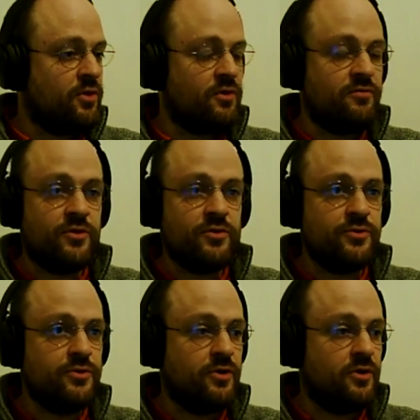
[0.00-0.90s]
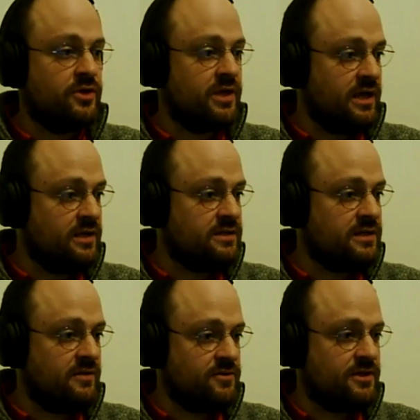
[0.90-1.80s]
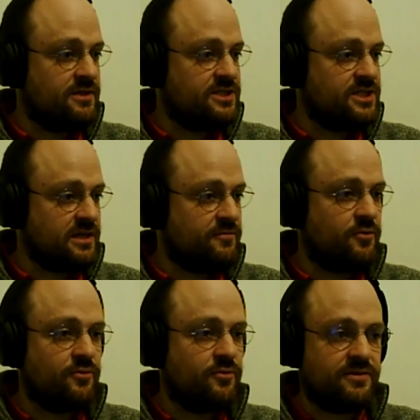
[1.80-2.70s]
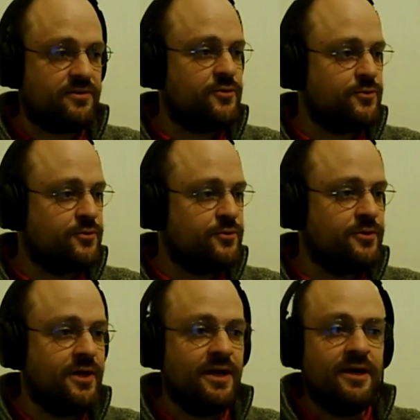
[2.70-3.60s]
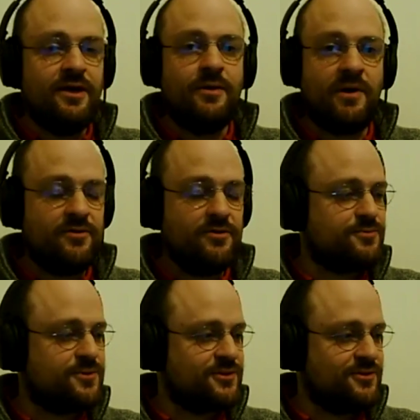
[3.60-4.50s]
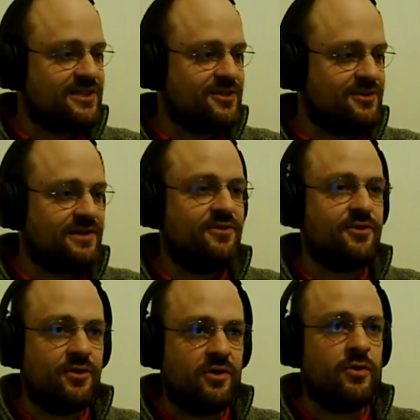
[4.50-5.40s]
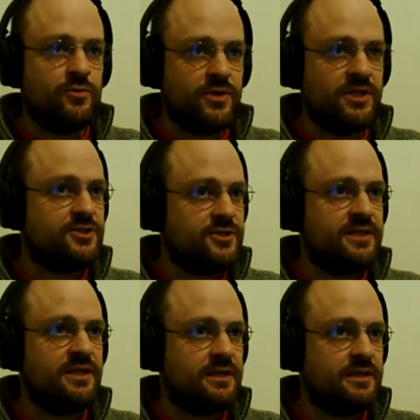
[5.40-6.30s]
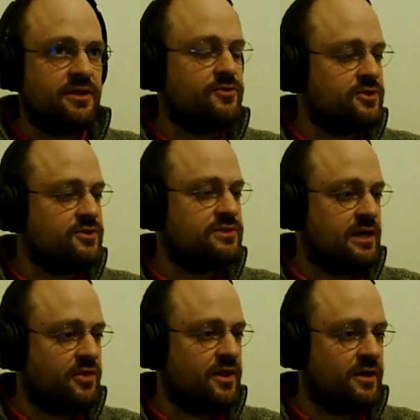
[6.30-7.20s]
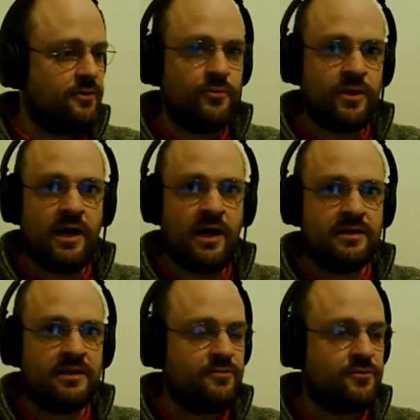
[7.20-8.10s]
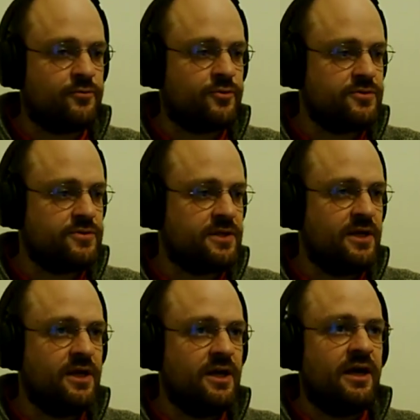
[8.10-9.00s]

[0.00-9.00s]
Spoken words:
both of you again, David and Jada, for these two marvelous presentations and the really interesting discussions I think we had afterwards.